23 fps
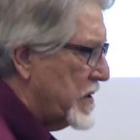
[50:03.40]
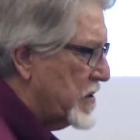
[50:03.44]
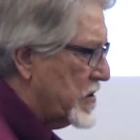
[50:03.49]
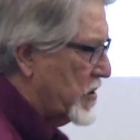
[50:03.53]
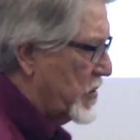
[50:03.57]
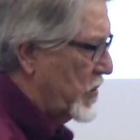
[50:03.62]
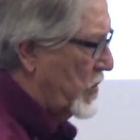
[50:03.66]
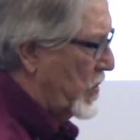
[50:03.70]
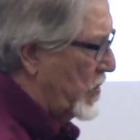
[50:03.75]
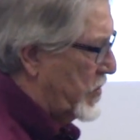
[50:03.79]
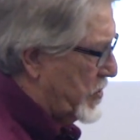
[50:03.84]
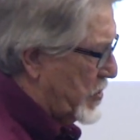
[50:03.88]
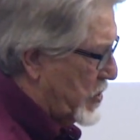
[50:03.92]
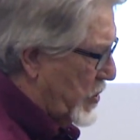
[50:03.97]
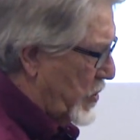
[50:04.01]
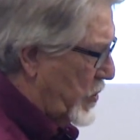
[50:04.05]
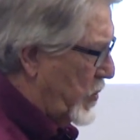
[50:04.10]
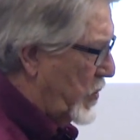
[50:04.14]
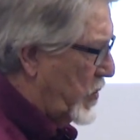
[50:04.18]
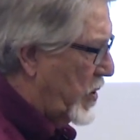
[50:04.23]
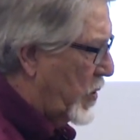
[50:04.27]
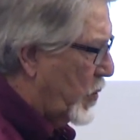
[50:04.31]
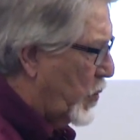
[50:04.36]

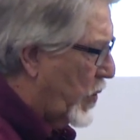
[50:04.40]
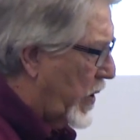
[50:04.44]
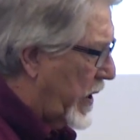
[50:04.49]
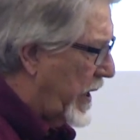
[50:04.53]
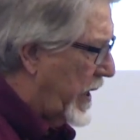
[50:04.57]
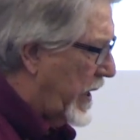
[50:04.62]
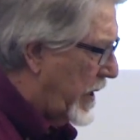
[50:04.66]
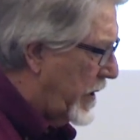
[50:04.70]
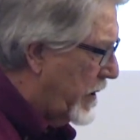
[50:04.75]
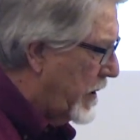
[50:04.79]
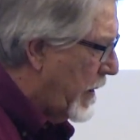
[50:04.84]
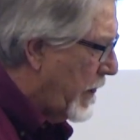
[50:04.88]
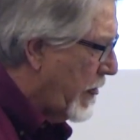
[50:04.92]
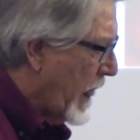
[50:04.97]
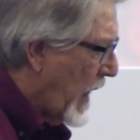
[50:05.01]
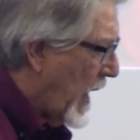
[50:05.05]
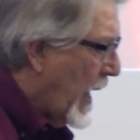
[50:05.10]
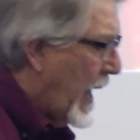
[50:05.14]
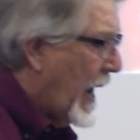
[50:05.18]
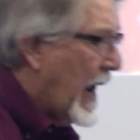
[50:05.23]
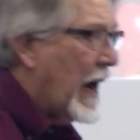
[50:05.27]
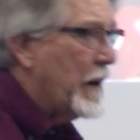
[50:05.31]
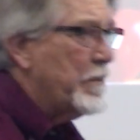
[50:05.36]
to the wind.
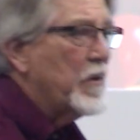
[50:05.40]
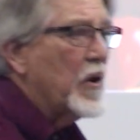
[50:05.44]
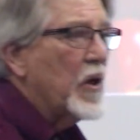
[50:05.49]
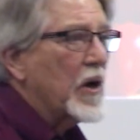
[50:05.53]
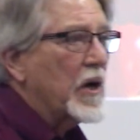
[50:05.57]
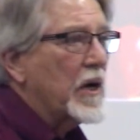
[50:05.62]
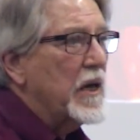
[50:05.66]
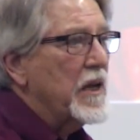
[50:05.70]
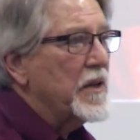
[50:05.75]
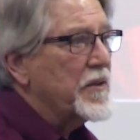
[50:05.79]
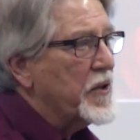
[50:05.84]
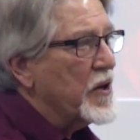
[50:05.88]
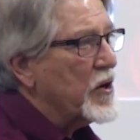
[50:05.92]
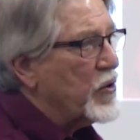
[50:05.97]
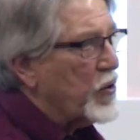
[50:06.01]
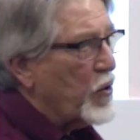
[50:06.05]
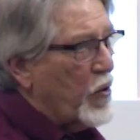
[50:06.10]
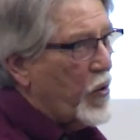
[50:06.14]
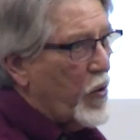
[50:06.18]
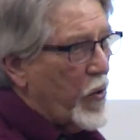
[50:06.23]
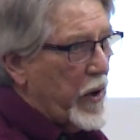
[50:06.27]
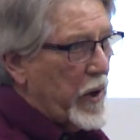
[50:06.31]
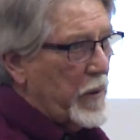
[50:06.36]
I'm looking at the
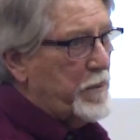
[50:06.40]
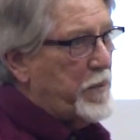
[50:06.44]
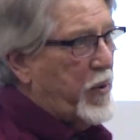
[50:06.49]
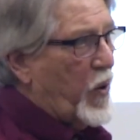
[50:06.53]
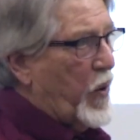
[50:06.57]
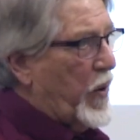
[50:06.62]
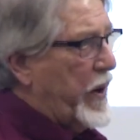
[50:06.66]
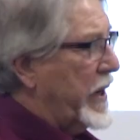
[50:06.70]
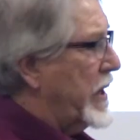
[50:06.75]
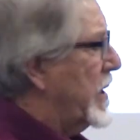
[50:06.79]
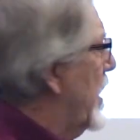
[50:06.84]
growing point